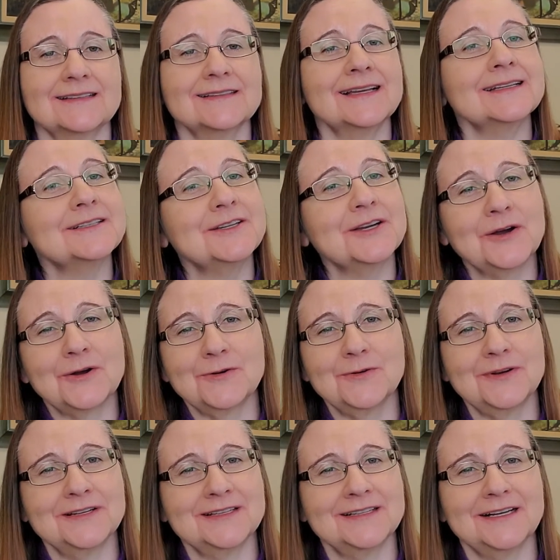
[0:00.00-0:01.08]
Let
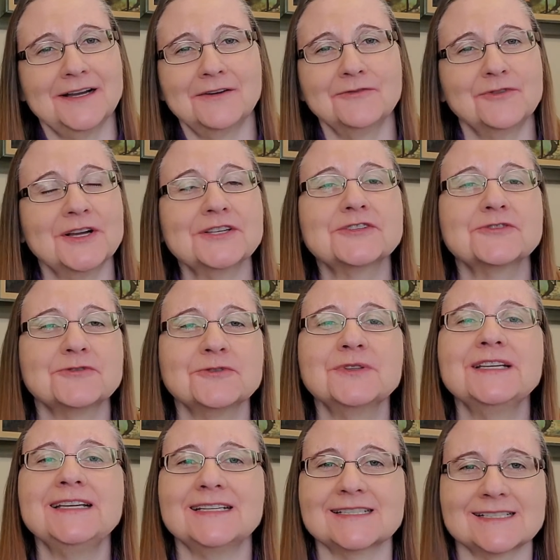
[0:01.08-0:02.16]
go of what
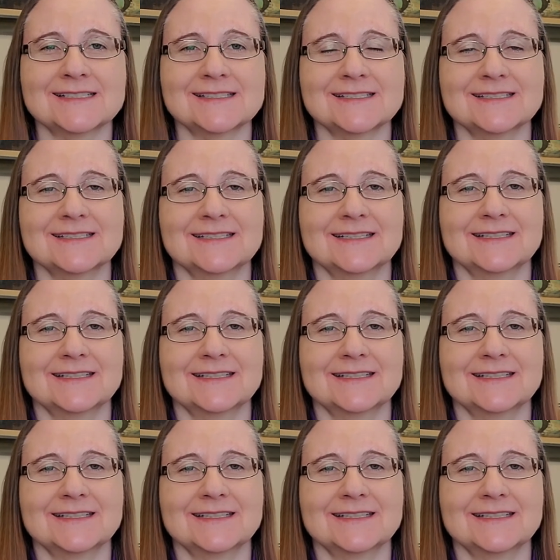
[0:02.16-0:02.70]
truly isn't.